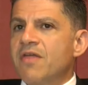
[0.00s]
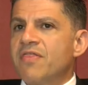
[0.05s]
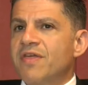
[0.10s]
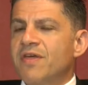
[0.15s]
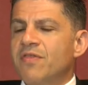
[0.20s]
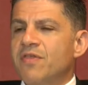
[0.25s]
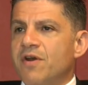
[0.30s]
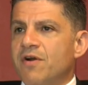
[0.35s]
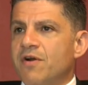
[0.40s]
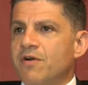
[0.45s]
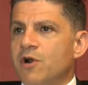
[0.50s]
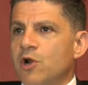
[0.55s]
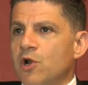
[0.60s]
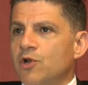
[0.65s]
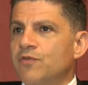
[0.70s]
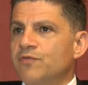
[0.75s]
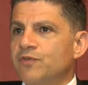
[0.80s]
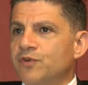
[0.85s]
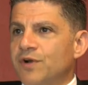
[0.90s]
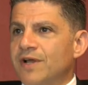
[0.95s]
I think there are a
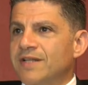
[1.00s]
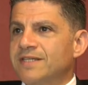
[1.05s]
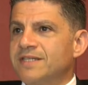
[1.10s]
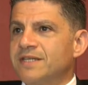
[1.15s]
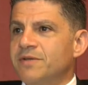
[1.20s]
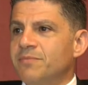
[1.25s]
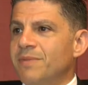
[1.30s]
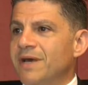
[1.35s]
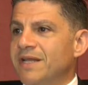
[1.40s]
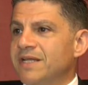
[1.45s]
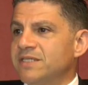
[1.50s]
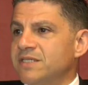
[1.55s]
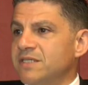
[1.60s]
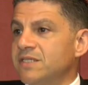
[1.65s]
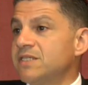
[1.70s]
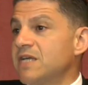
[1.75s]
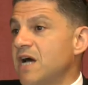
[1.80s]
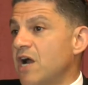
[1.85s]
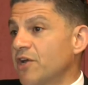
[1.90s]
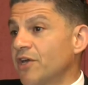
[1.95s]
lot of trends in
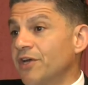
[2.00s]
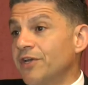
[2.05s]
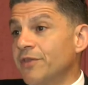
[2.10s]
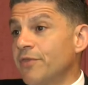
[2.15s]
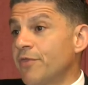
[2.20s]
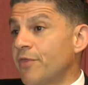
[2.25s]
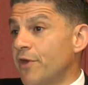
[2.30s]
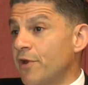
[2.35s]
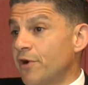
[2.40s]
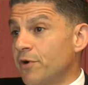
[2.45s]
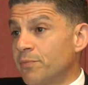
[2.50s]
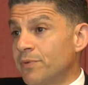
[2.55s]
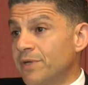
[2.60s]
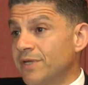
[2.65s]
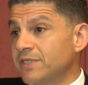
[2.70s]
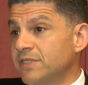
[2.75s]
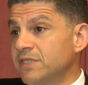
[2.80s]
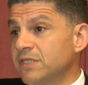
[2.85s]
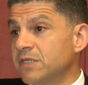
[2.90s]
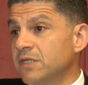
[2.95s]
medicine. Targeted
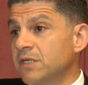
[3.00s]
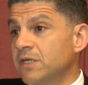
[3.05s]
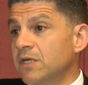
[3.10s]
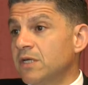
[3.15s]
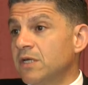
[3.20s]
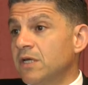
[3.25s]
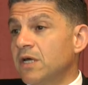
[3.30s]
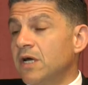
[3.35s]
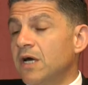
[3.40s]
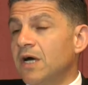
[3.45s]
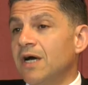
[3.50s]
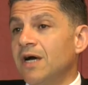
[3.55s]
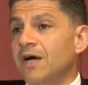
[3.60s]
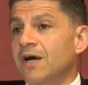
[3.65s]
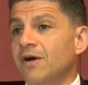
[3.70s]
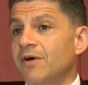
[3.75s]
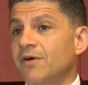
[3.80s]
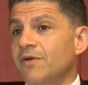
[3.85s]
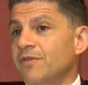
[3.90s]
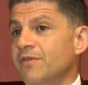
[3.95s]
therapies,
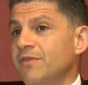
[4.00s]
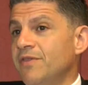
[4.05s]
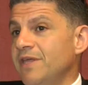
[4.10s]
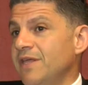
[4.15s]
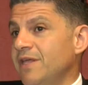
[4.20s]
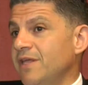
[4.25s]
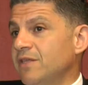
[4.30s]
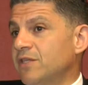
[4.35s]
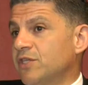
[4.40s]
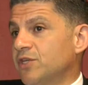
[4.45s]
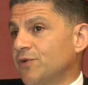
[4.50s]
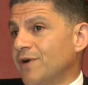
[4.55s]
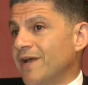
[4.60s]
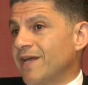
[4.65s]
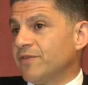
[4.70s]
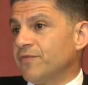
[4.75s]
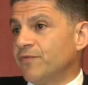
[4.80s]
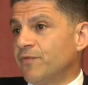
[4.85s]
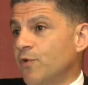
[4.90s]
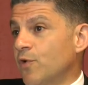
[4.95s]
the
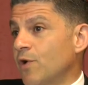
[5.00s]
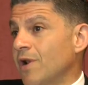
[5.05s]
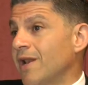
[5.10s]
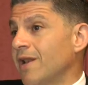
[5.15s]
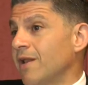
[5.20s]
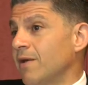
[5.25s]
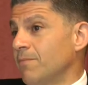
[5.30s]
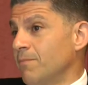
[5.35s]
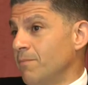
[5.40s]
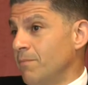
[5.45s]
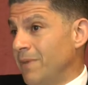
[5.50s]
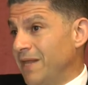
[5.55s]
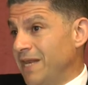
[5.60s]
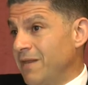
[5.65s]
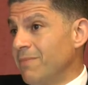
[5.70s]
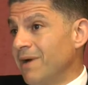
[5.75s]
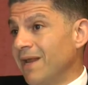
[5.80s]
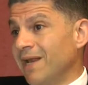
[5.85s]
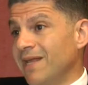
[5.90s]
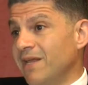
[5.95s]
trend for
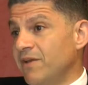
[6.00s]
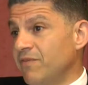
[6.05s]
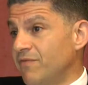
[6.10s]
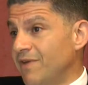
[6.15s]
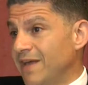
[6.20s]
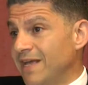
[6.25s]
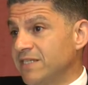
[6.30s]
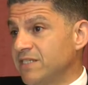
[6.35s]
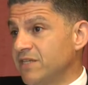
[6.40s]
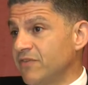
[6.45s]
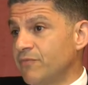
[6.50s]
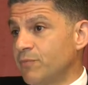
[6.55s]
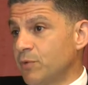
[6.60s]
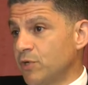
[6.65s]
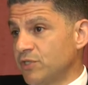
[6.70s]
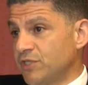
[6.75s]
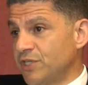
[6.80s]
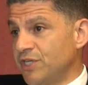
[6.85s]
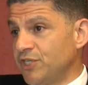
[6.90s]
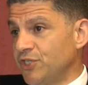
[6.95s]
minimally invasive
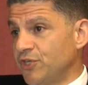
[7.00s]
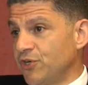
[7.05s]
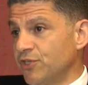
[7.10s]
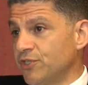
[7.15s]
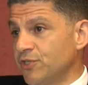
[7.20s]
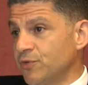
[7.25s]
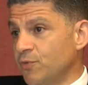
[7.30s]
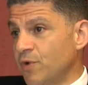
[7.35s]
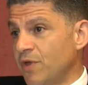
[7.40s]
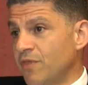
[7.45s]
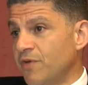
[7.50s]
procedures,